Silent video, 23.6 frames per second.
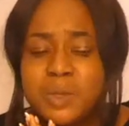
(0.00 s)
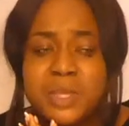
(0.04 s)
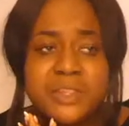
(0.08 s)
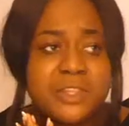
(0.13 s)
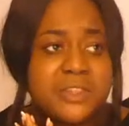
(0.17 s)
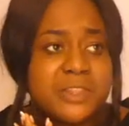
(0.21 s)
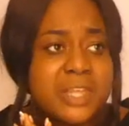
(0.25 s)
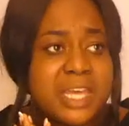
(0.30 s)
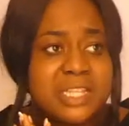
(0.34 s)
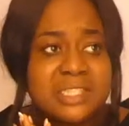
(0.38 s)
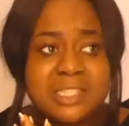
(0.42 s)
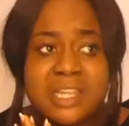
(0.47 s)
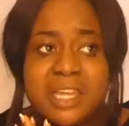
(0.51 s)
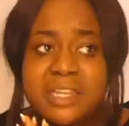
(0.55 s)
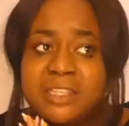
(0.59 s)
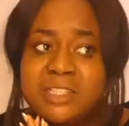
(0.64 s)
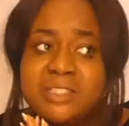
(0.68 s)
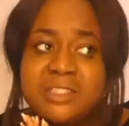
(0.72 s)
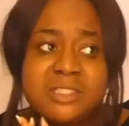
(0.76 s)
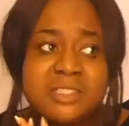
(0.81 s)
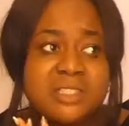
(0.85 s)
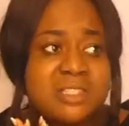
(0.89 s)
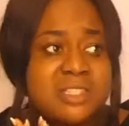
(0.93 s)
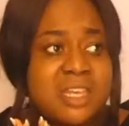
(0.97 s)
whether that's like
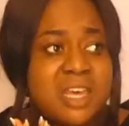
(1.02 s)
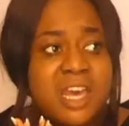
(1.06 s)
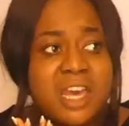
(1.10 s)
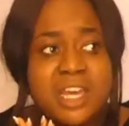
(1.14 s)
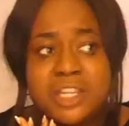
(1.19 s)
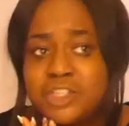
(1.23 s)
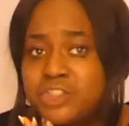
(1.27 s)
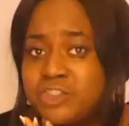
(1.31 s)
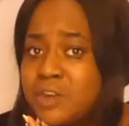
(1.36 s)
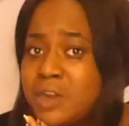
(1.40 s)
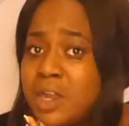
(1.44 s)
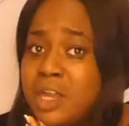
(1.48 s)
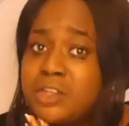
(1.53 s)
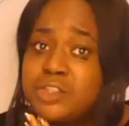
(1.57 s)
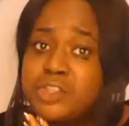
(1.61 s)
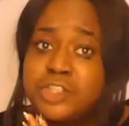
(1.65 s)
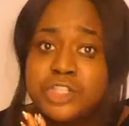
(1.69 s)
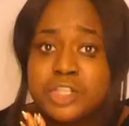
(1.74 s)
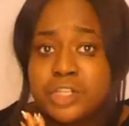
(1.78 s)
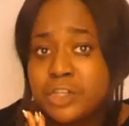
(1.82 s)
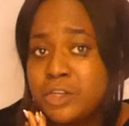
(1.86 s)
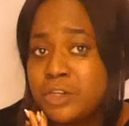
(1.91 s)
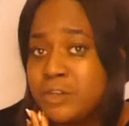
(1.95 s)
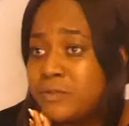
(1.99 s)
a dessert truck,
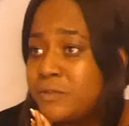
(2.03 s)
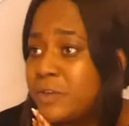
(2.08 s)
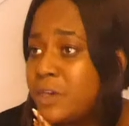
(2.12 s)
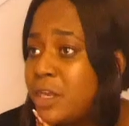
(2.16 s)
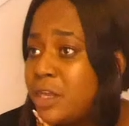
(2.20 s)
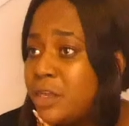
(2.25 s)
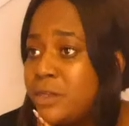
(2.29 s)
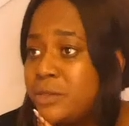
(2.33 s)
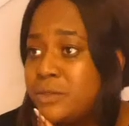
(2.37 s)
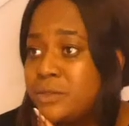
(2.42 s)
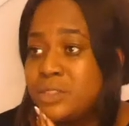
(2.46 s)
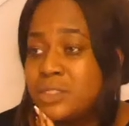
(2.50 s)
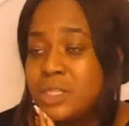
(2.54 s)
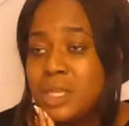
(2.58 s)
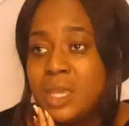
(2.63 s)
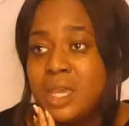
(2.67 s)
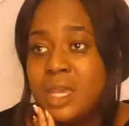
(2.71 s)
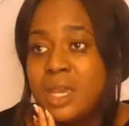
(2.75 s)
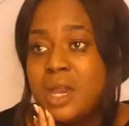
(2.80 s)
churros,